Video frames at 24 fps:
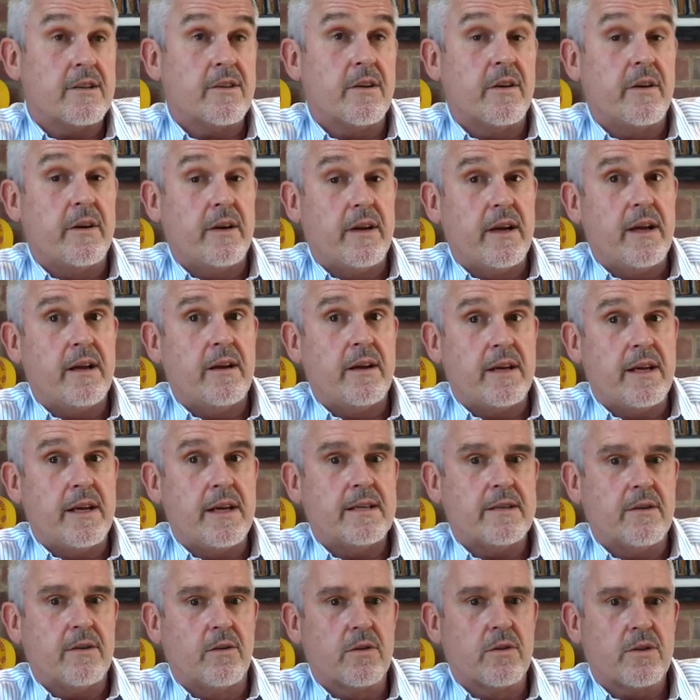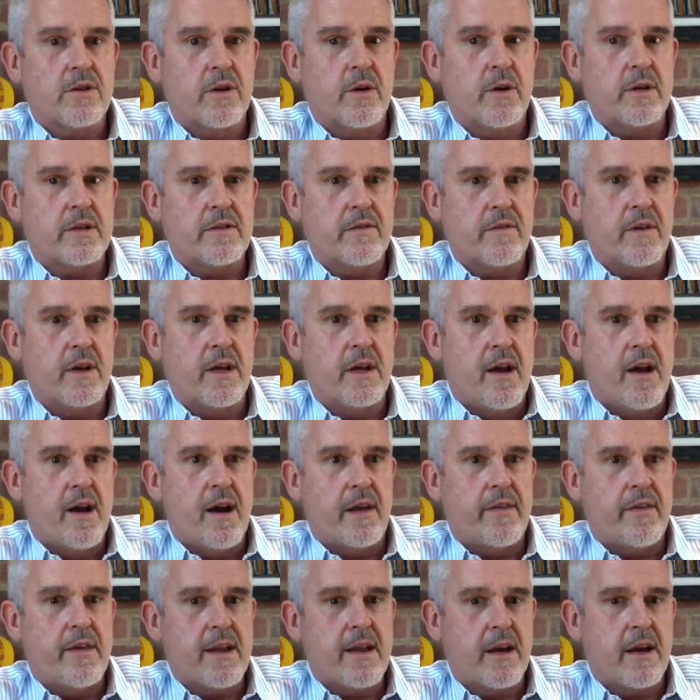so it is also,
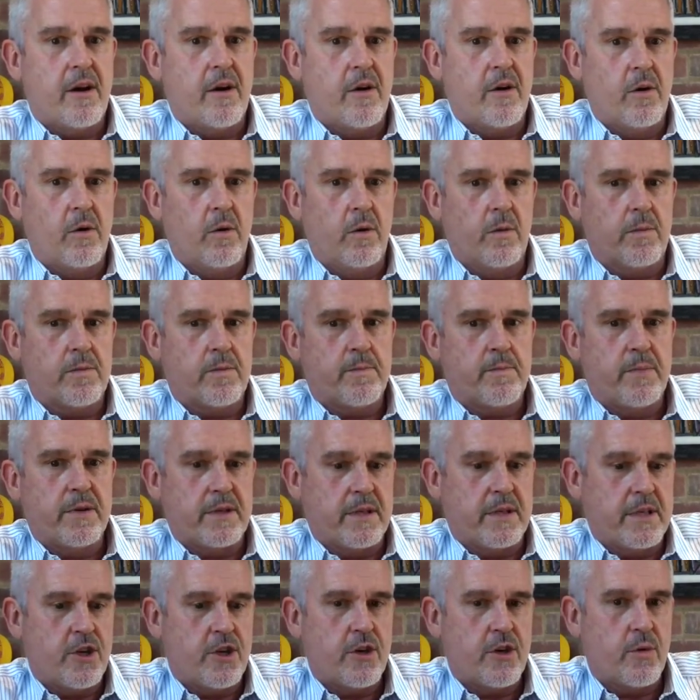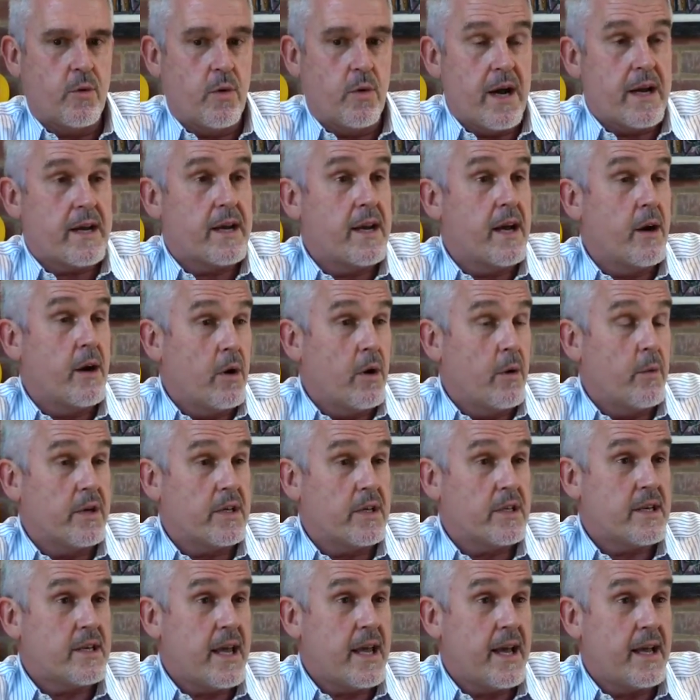I think our whole position right now where we
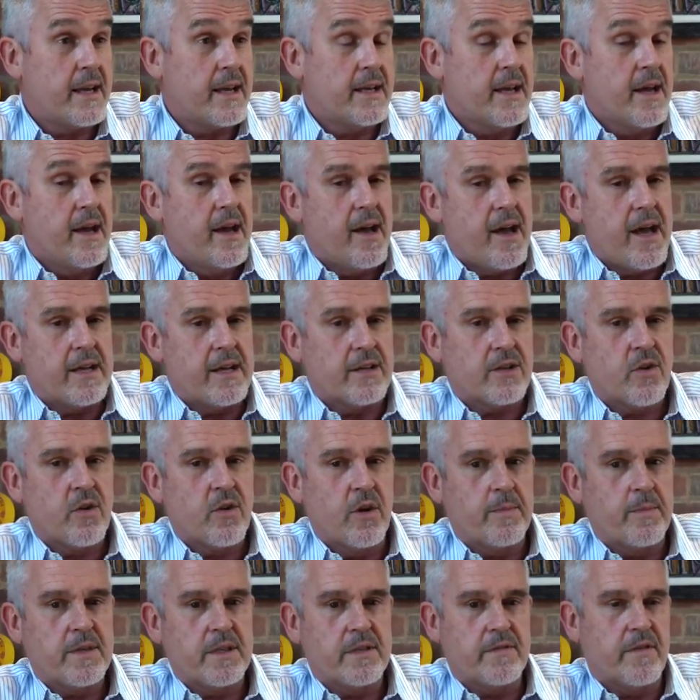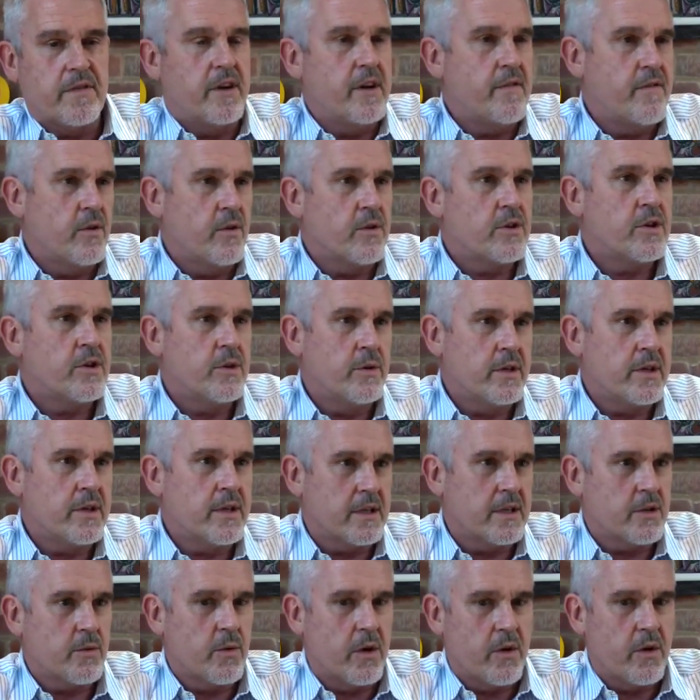stand as Kropz is very
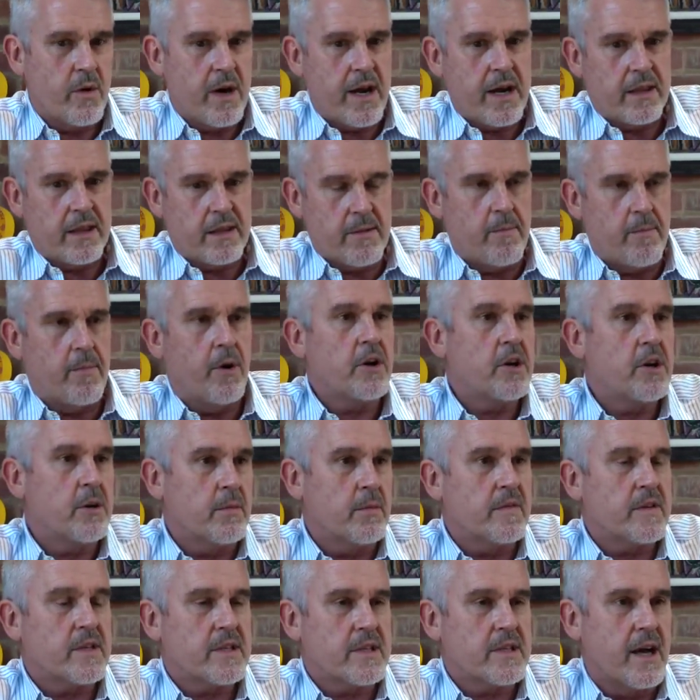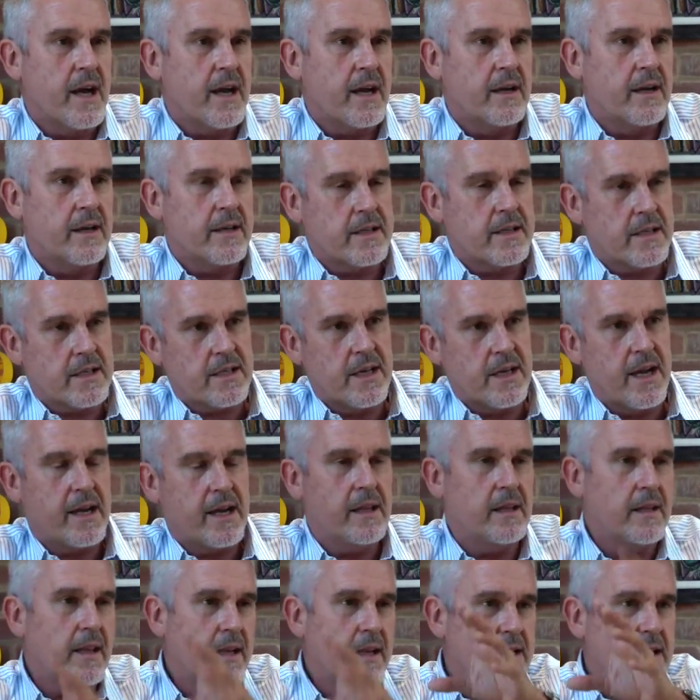fortuitous. We're right at the bottom of a cycle. It's a
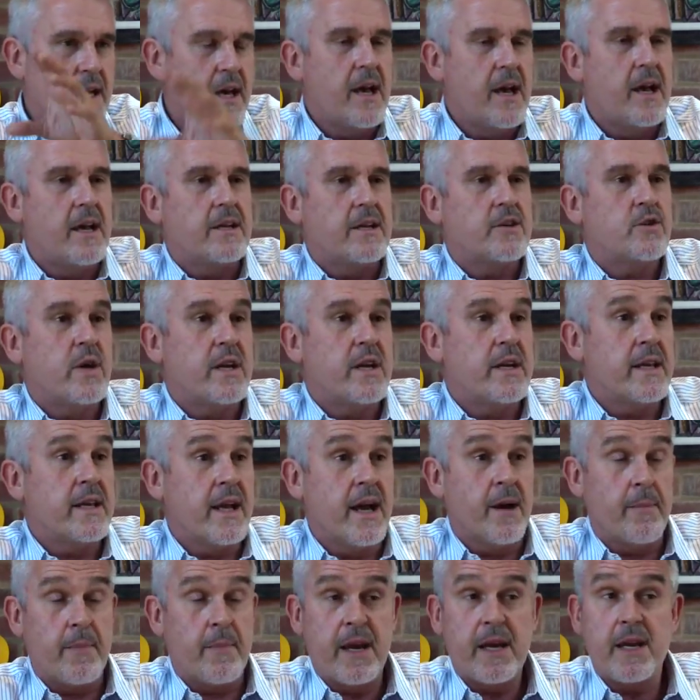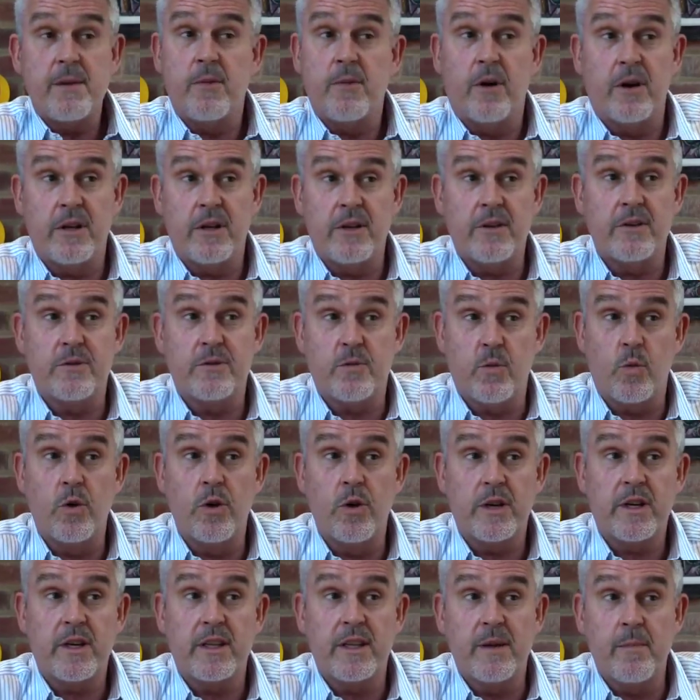cycle that's trending up. Anybody who's
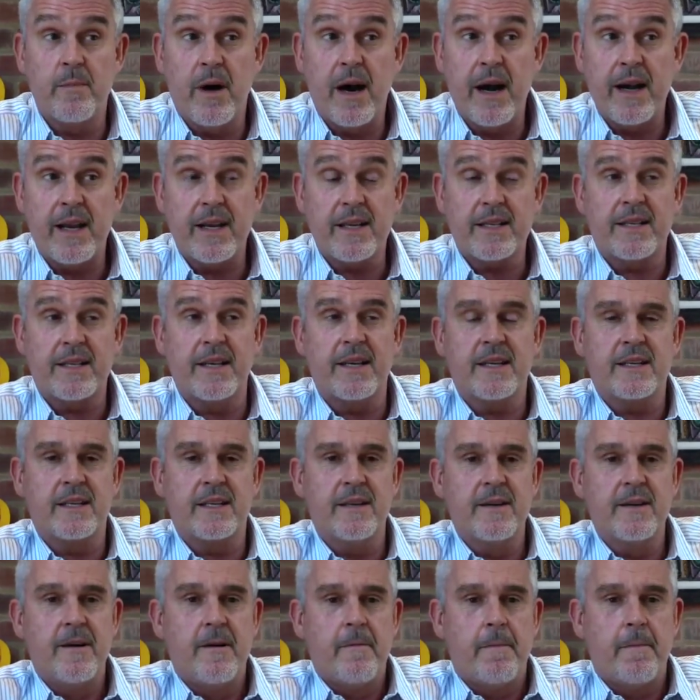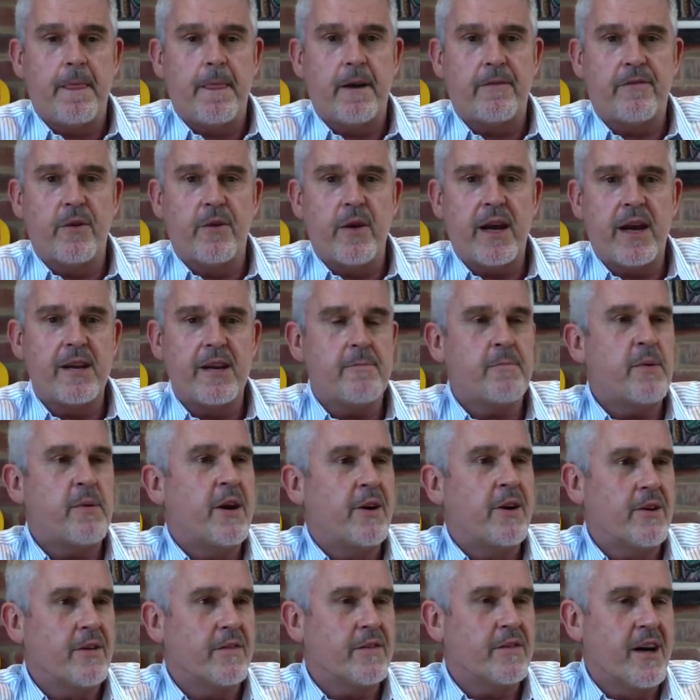worked in the mining sector for any
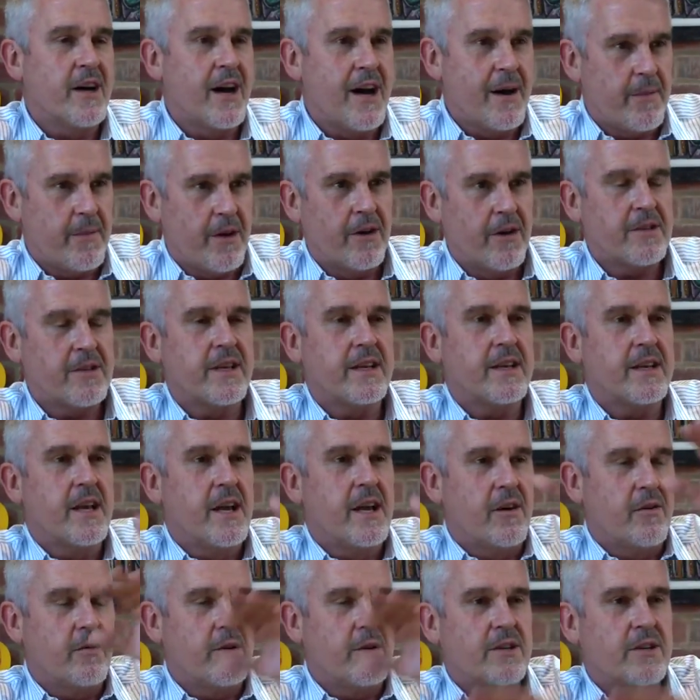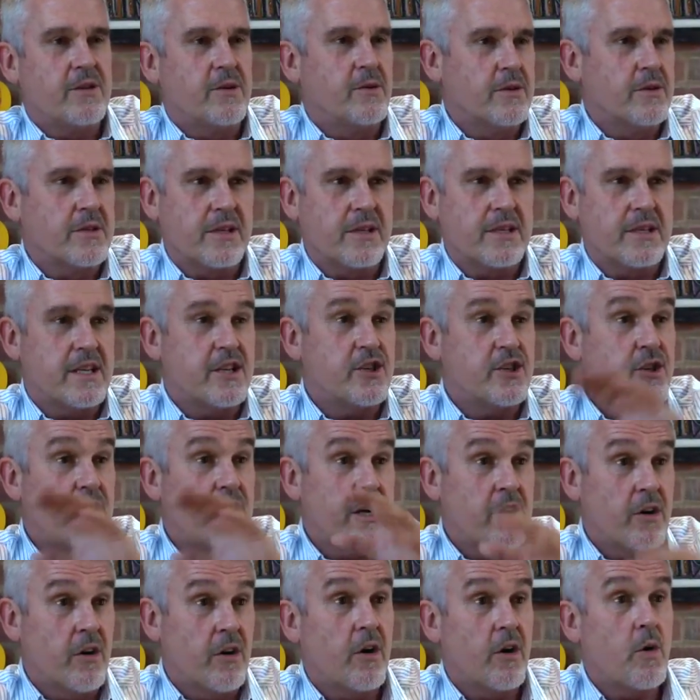period of time knows that resources in
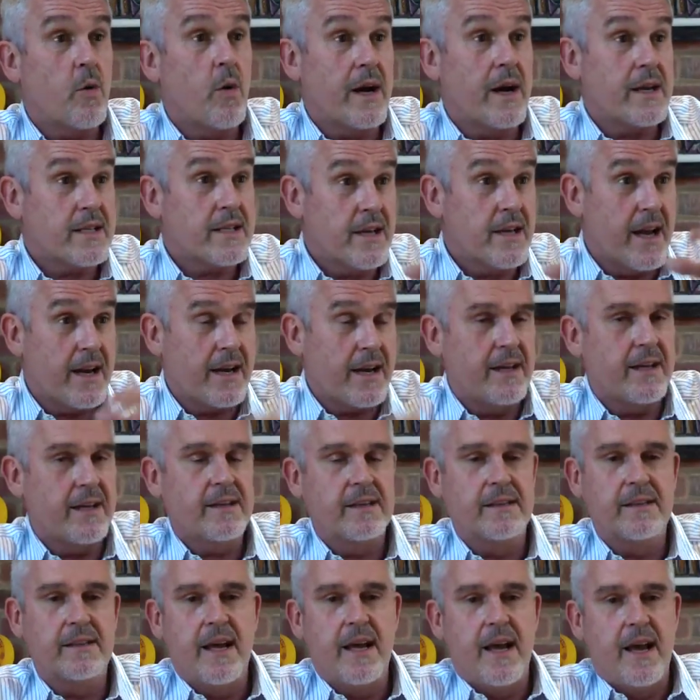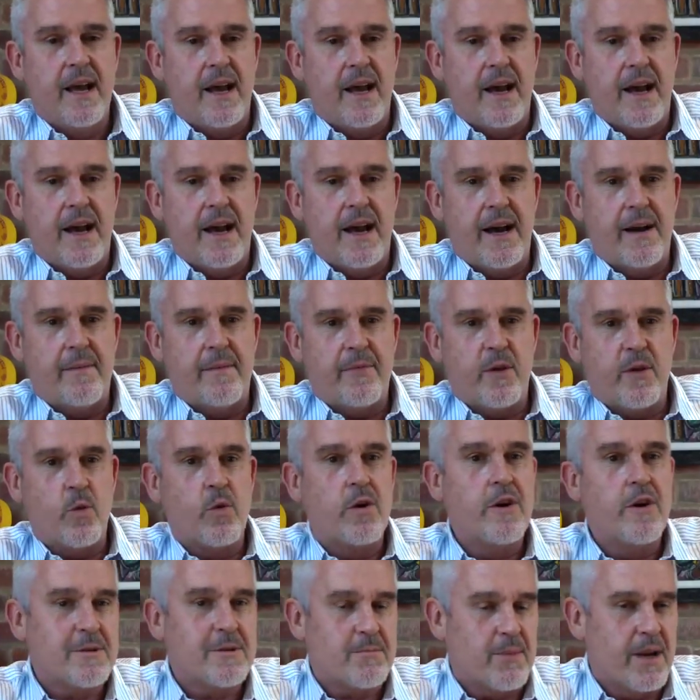general are quite cyclical. The
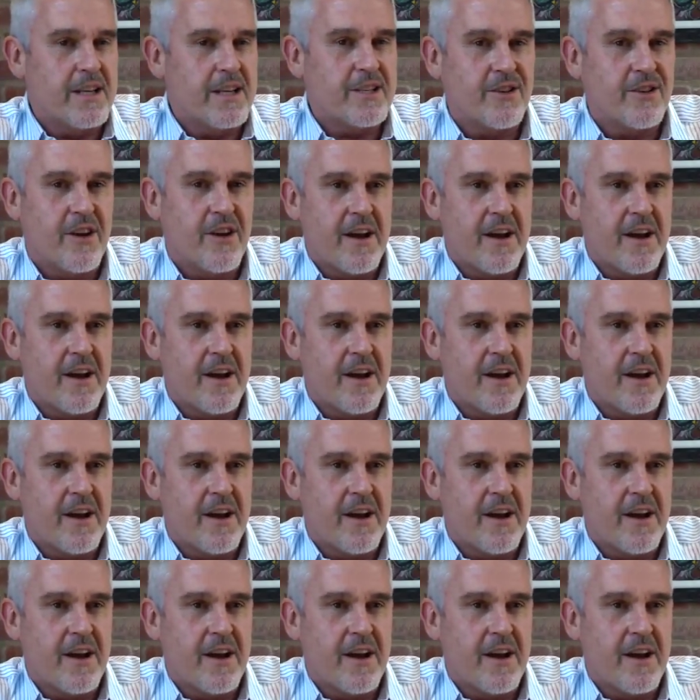worst place to